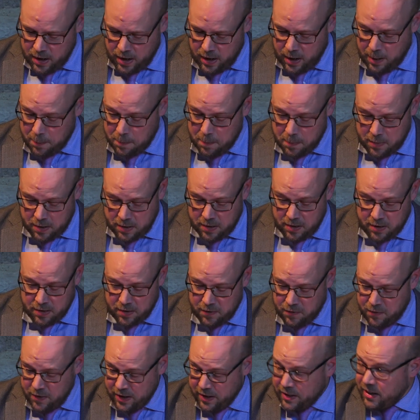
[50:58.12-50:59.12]

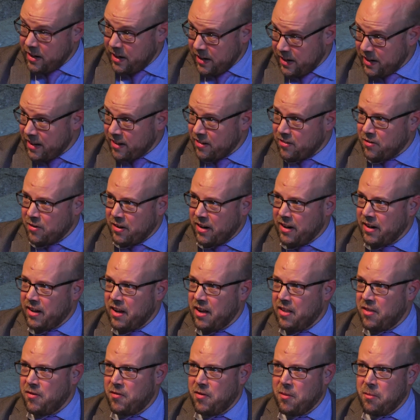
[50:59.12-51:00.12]
Another thing that I guess I
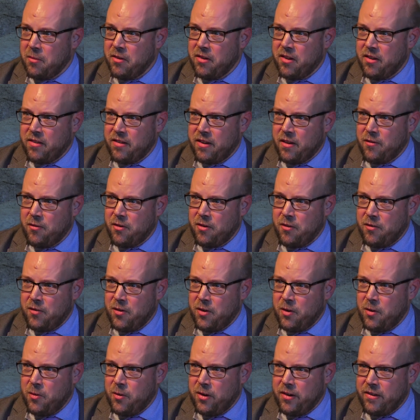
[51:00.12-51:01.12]
got from several
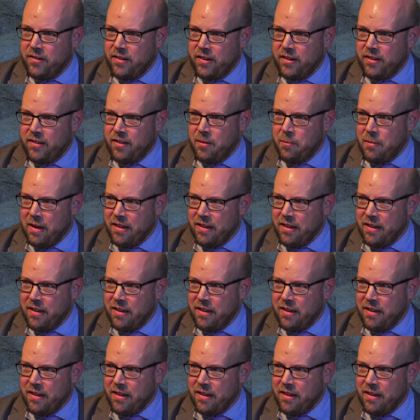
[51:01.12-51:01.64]
of you is the